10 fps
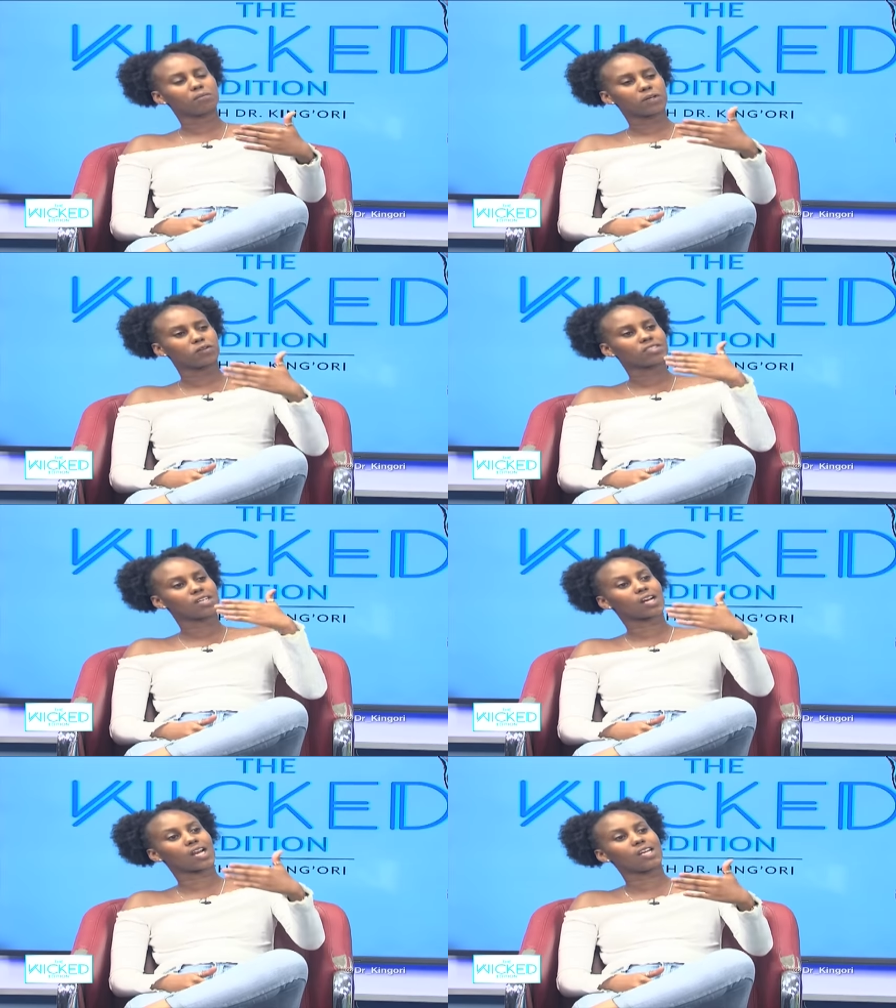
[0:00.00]
because the
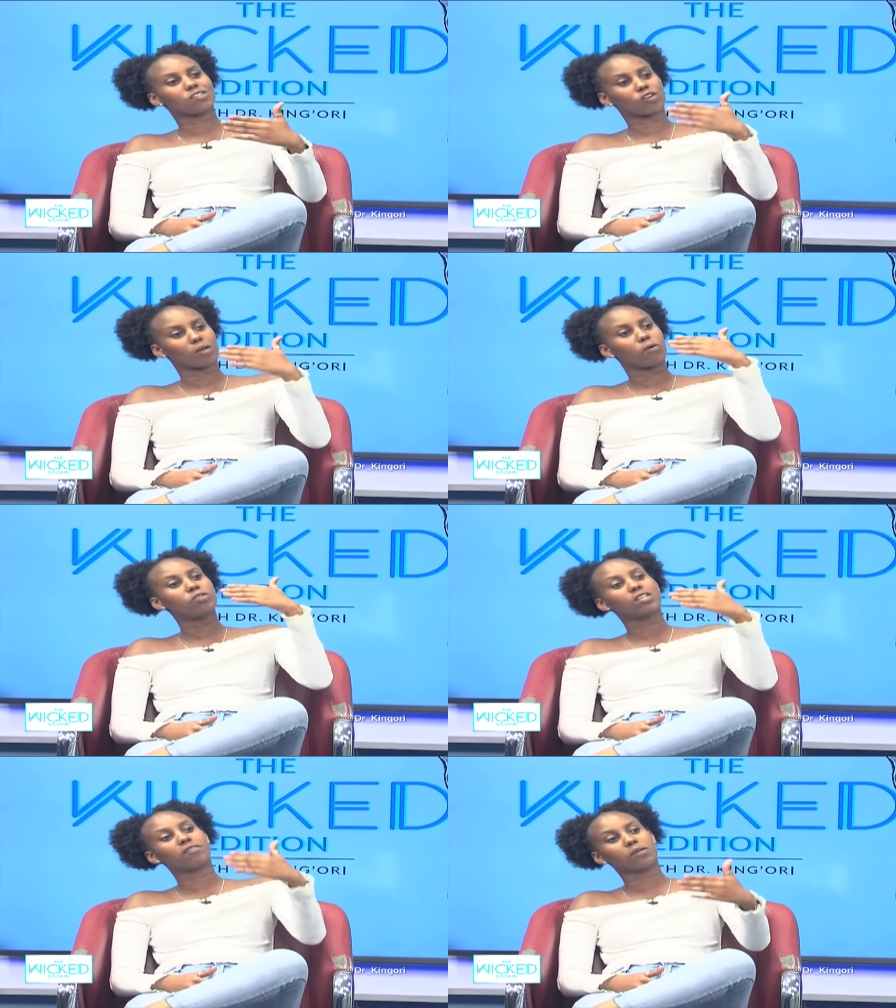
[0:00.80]
clan is all
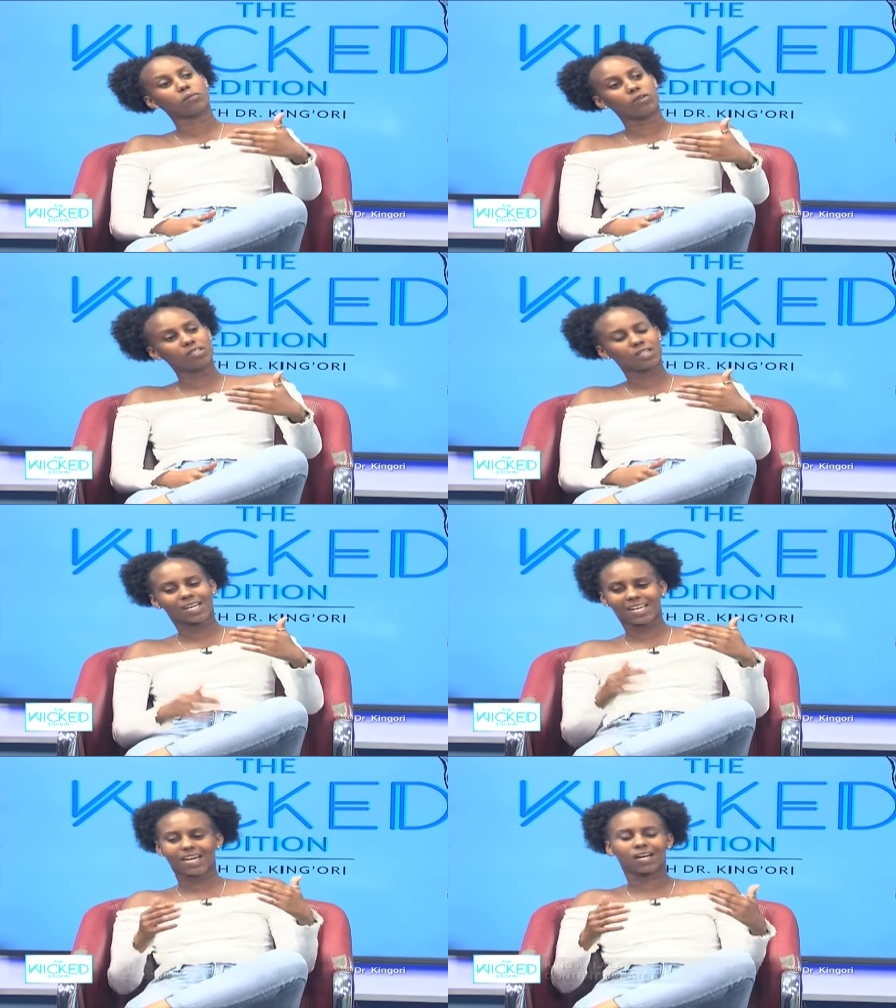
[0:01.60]
about everybody,
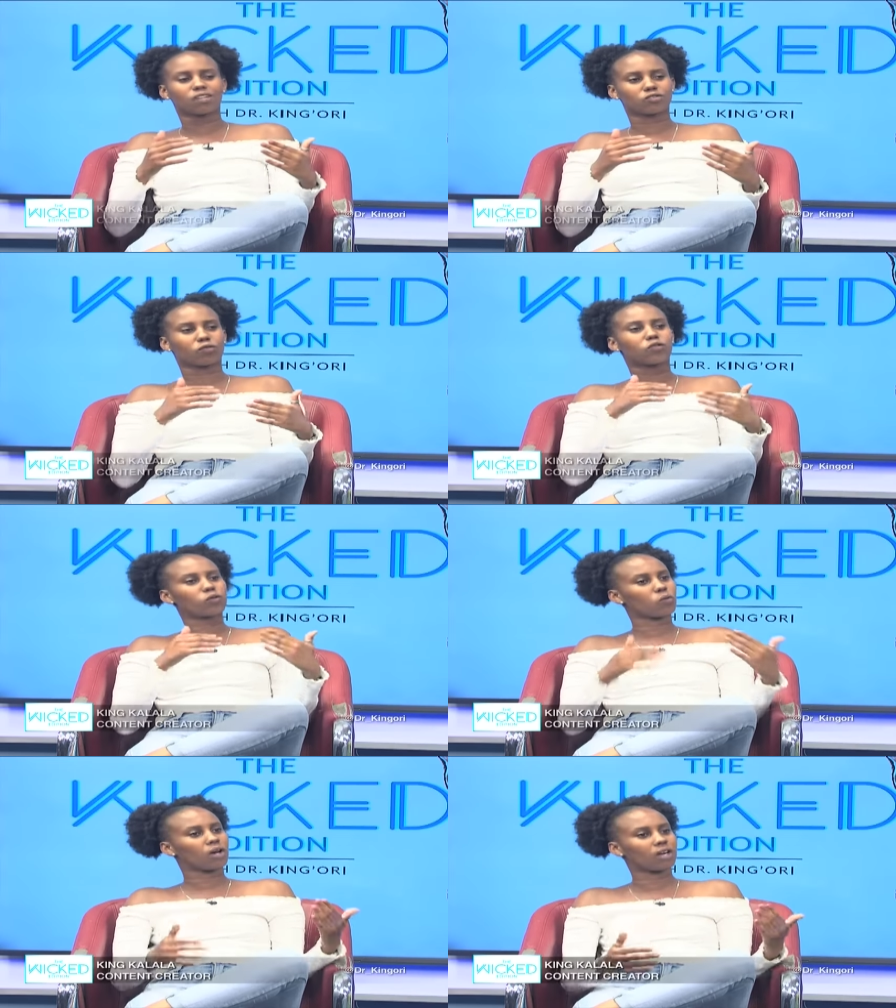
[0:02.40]
regardless of who
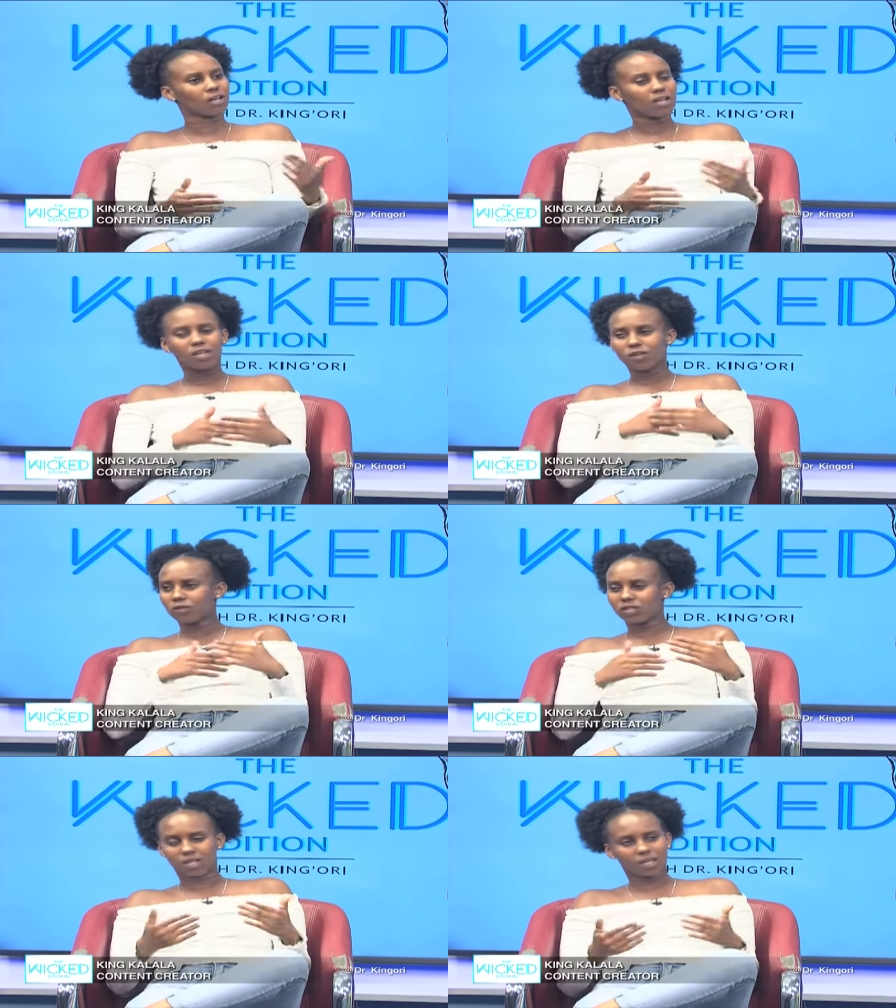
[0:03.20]
you are, your
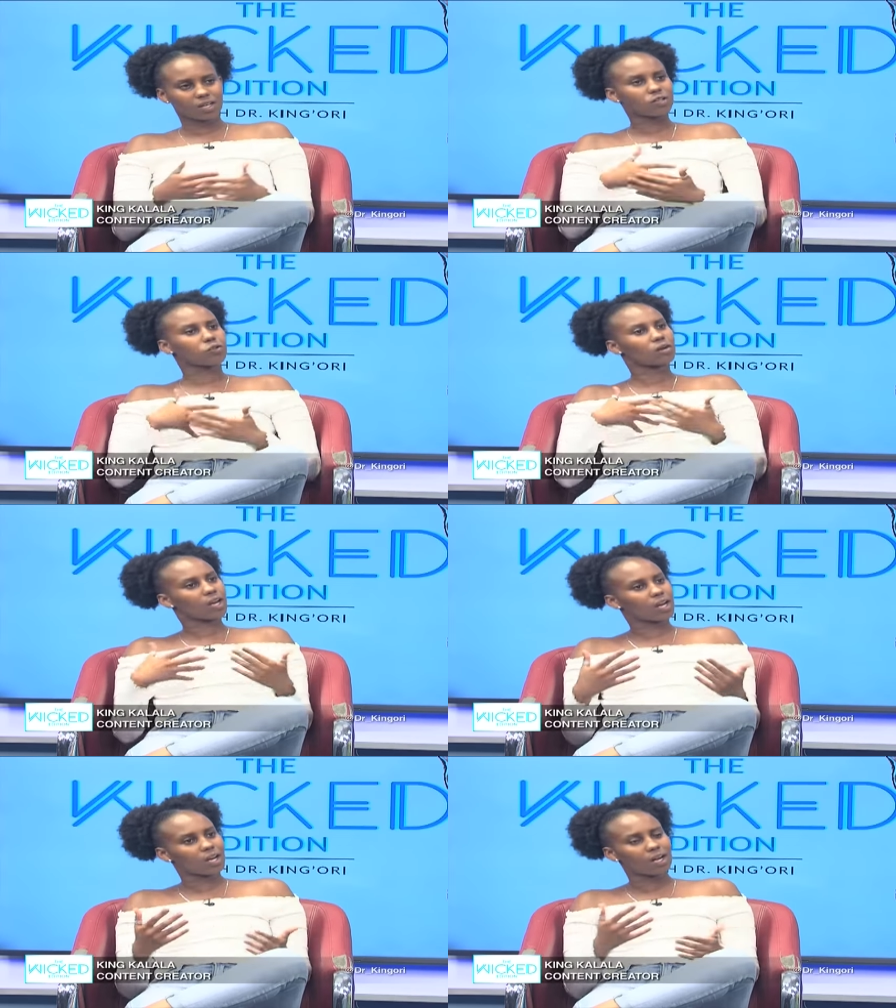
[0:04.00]
gender, your
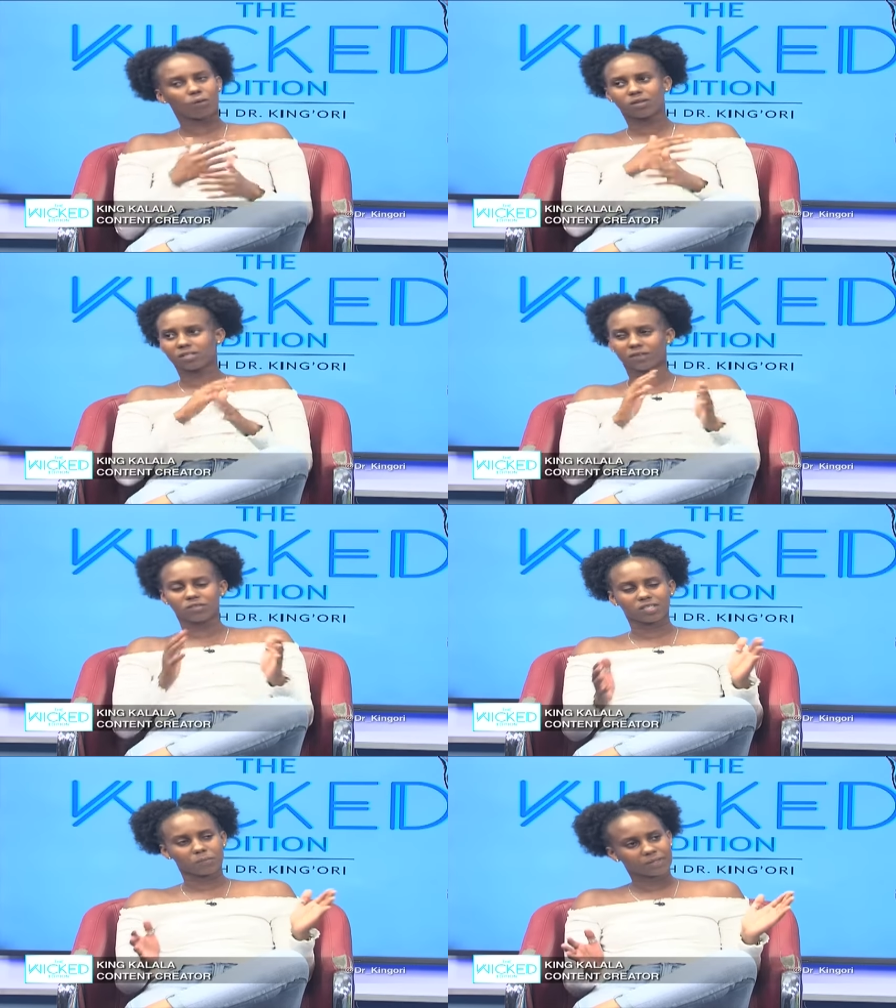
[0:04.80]
color, whatever you
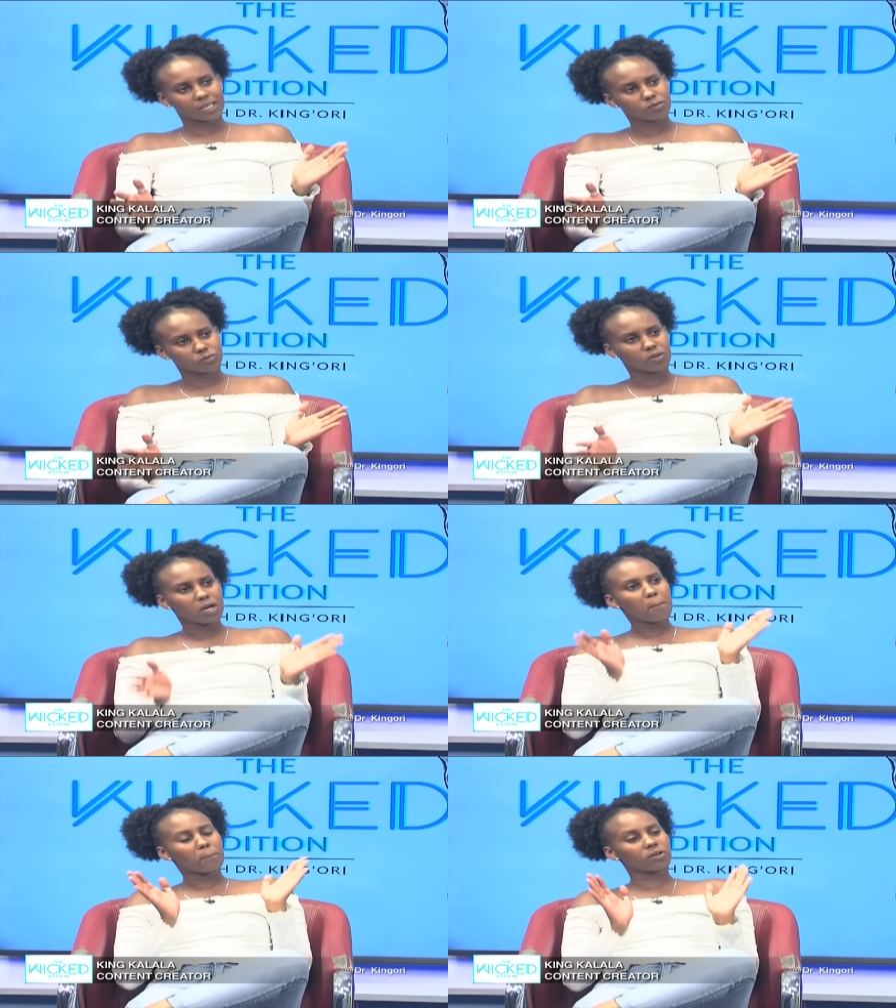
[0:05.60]
subscribe to.
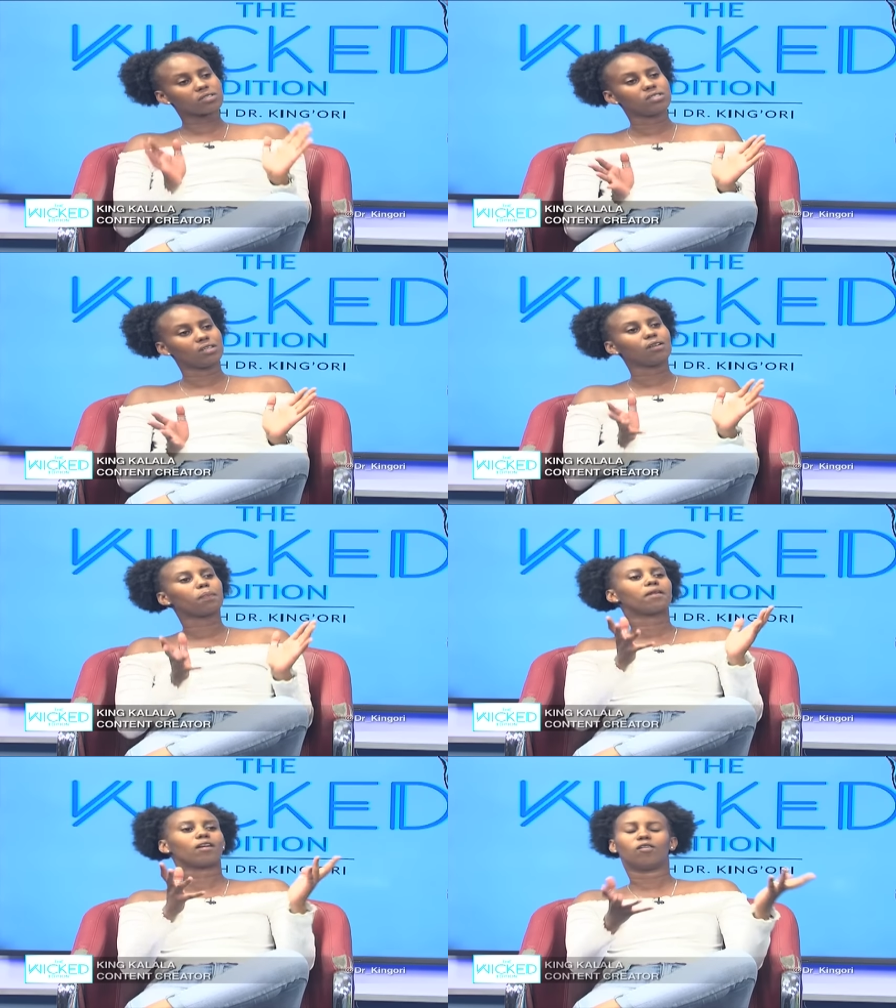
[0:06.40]
Point ni,
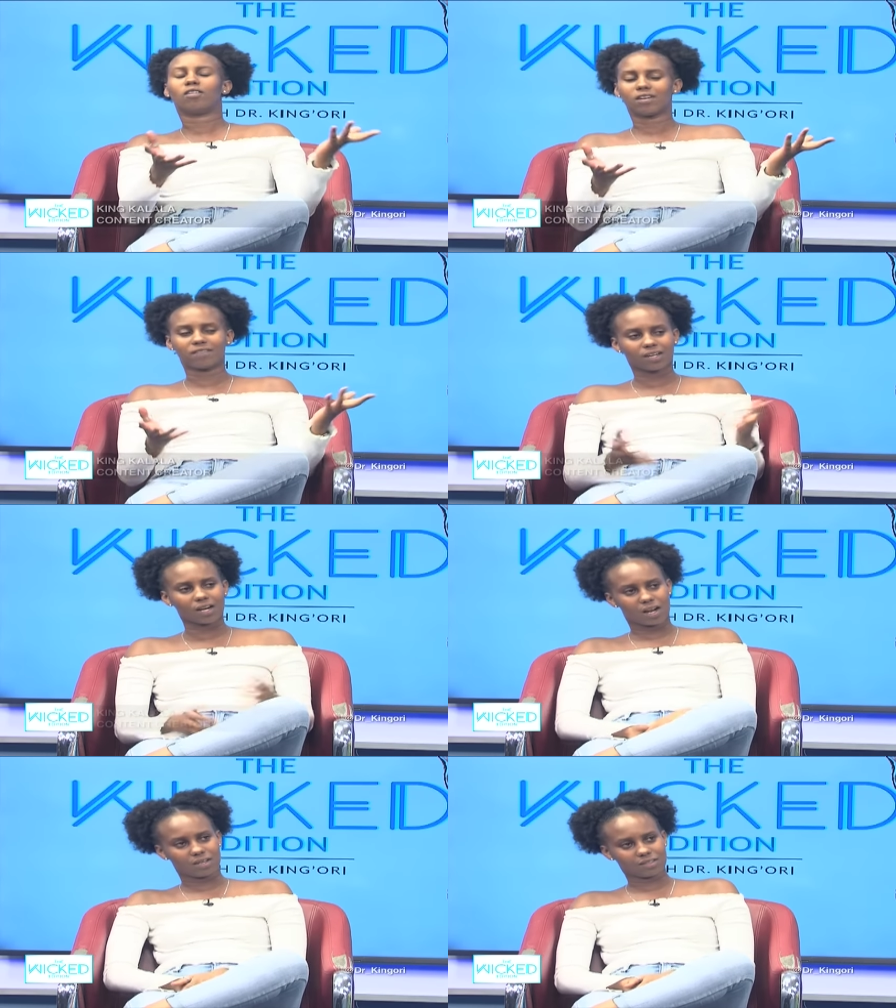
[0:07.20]
long live the clan.